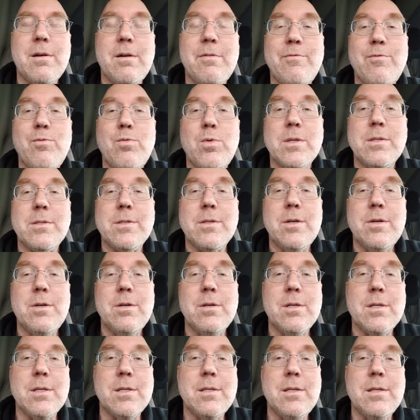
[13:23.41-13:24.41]
of what's
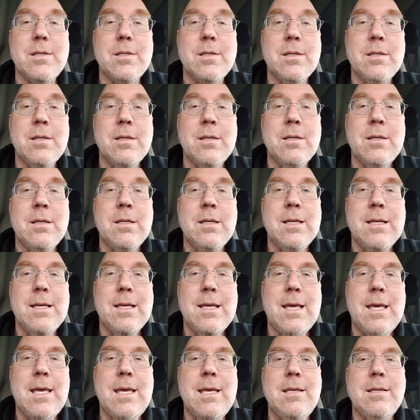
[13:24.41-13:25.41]
good,
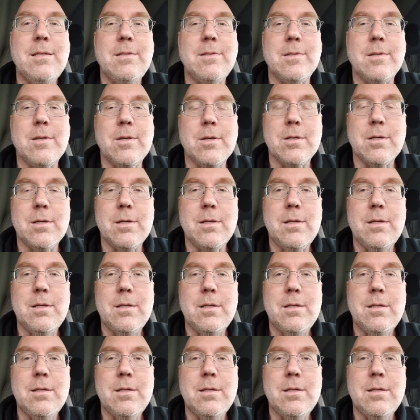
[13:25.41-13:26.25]
he's good.